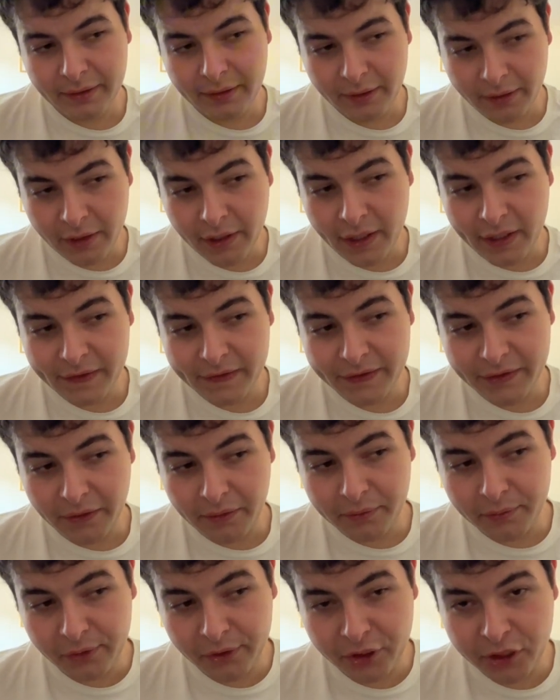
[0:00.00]
God's
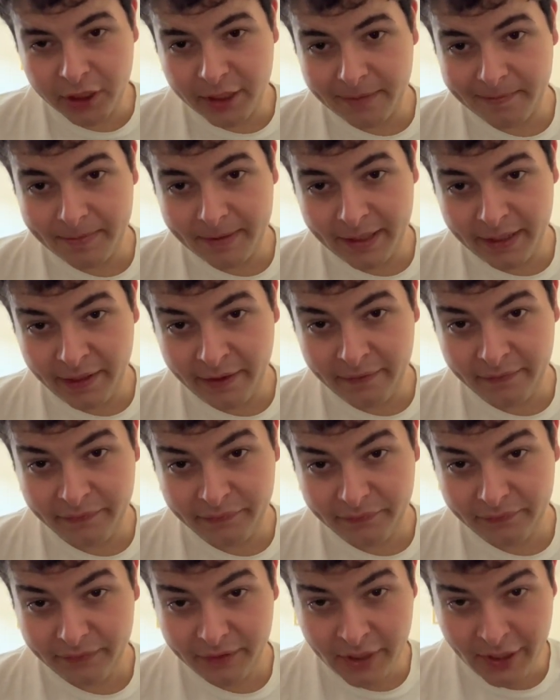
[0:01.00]
ownership
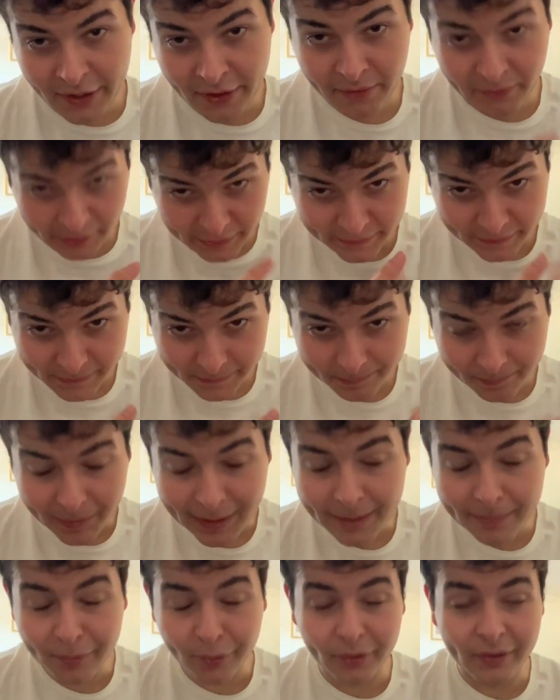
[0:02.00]
of, his
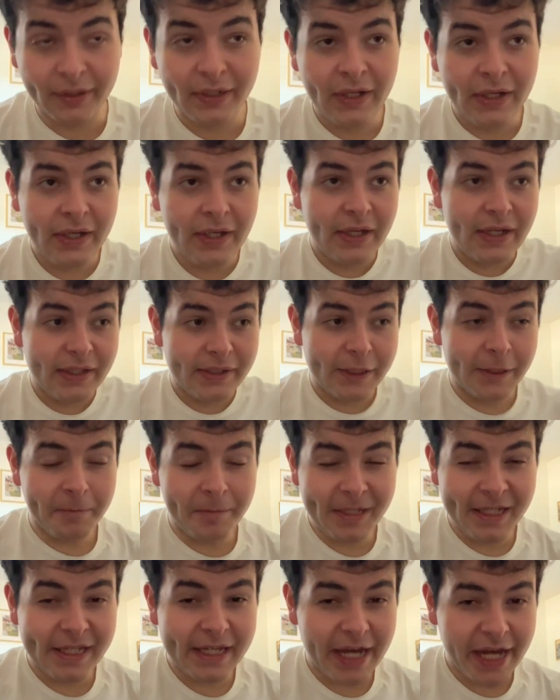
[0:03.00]
people to
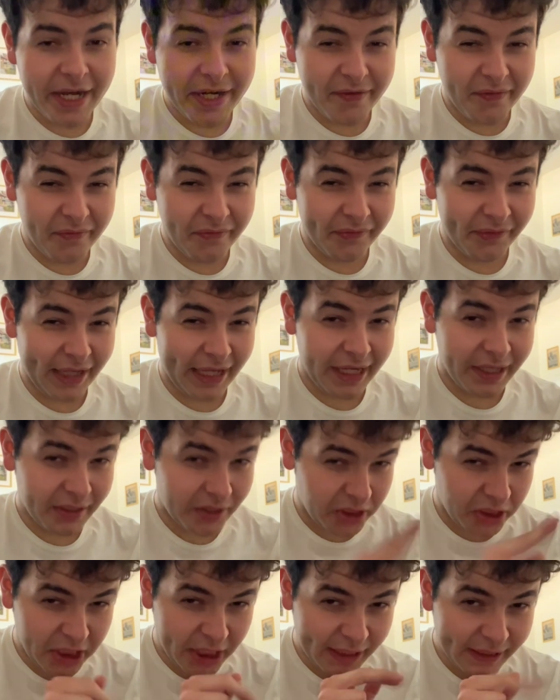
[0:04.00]
be kind of like
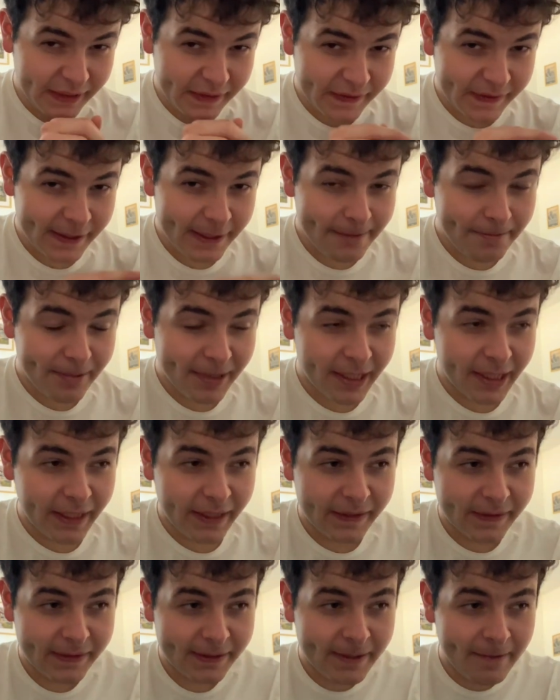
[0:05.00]
jealousy,
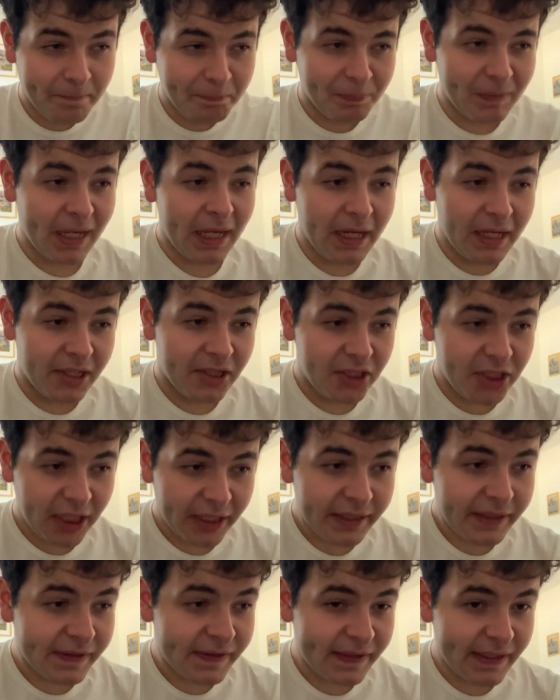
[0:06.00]
because
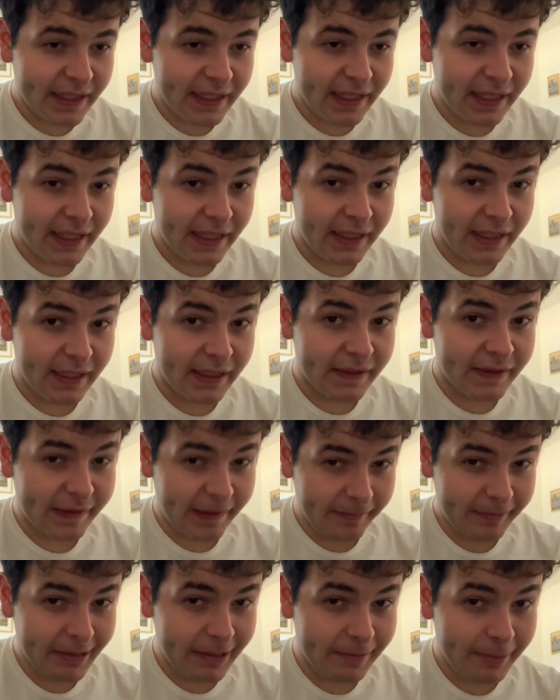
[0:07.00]
jealousy is
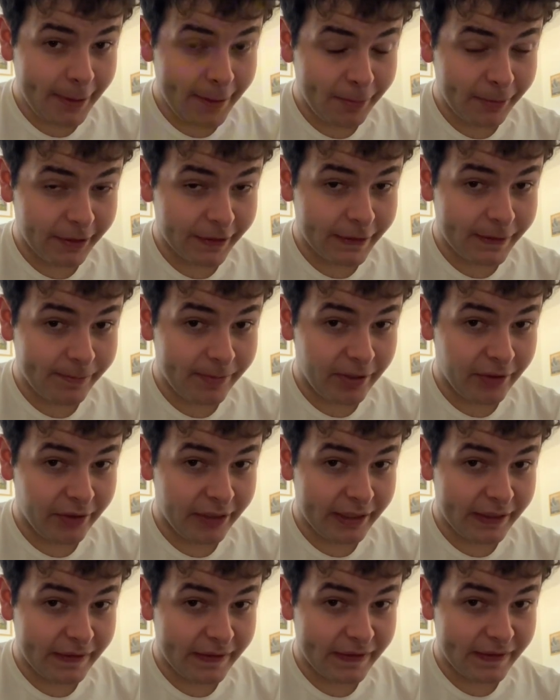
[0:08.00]
something people
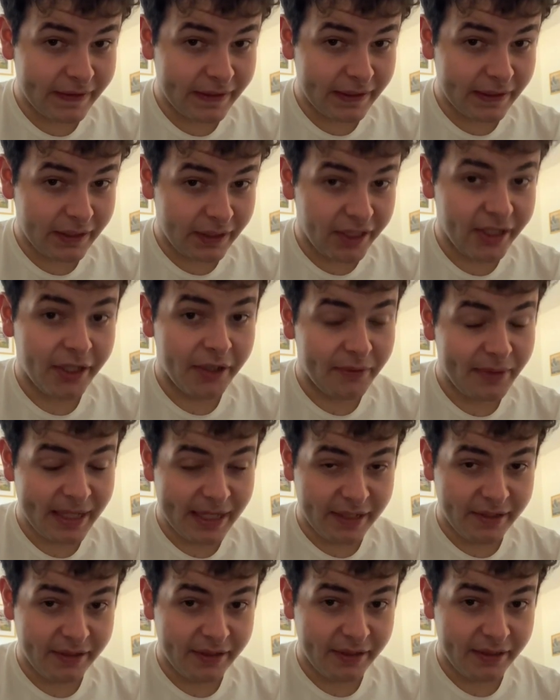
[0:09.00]
experience,
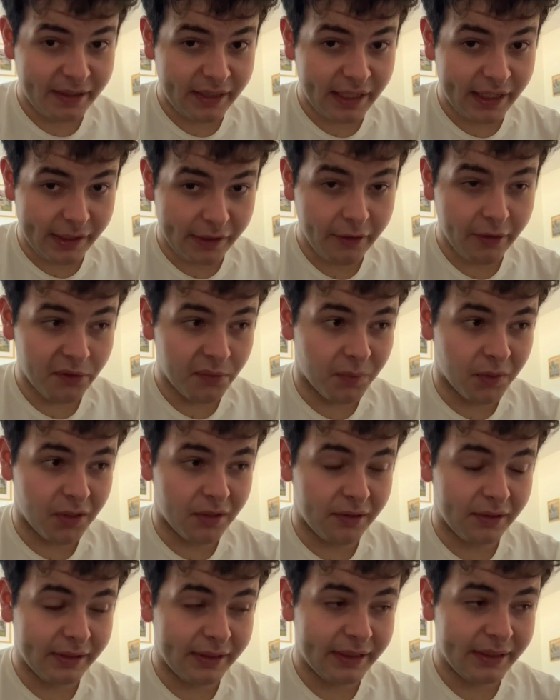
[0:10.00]
in our
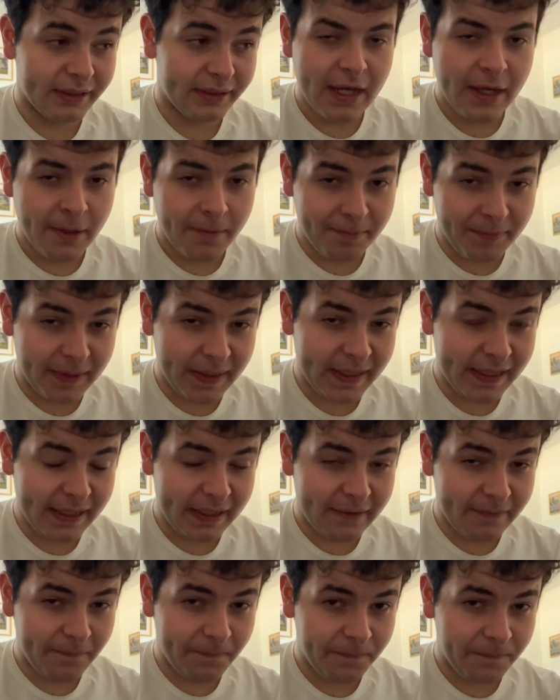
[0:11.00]
world. But
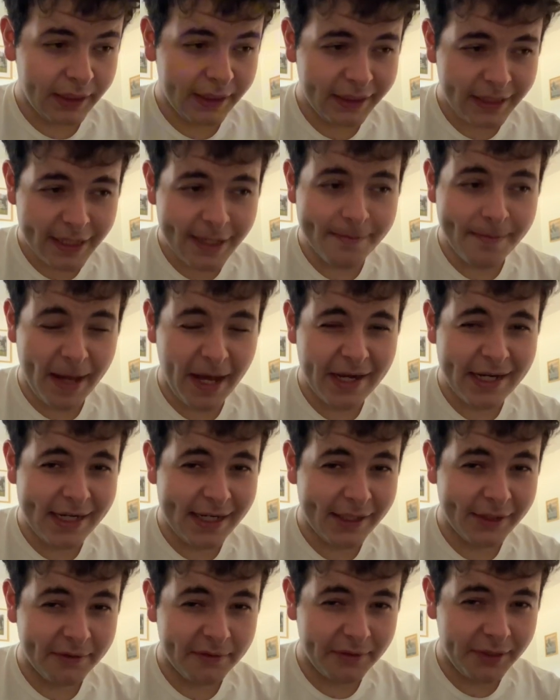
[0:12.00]
the thing about it
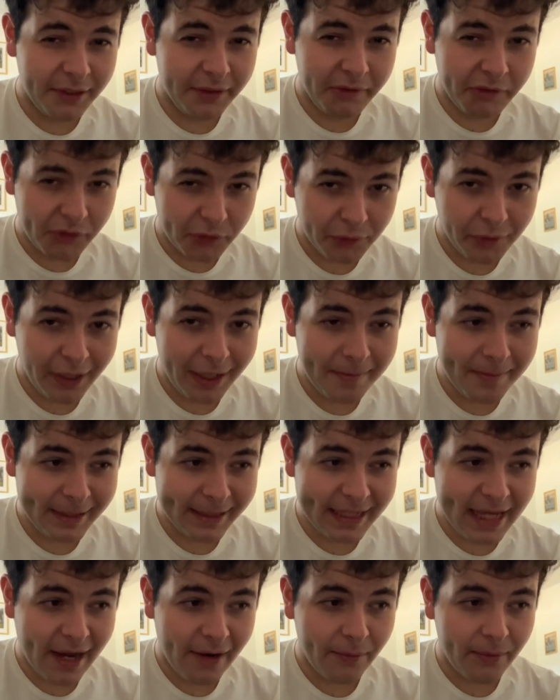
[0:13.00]
is when you describe it
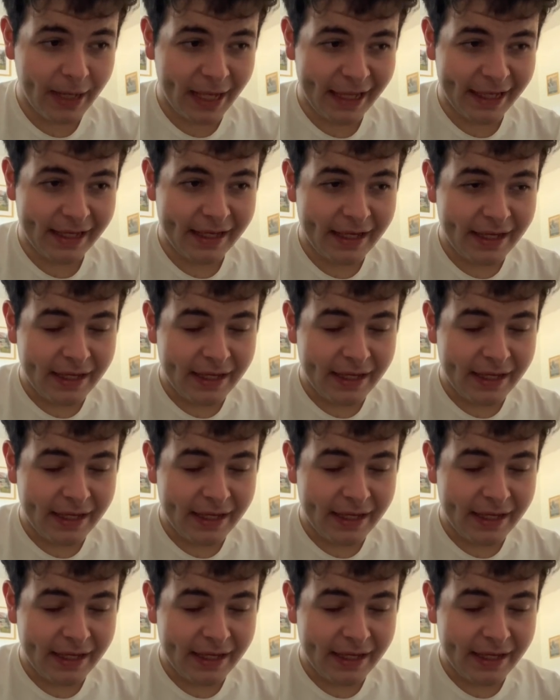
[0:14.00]
that way,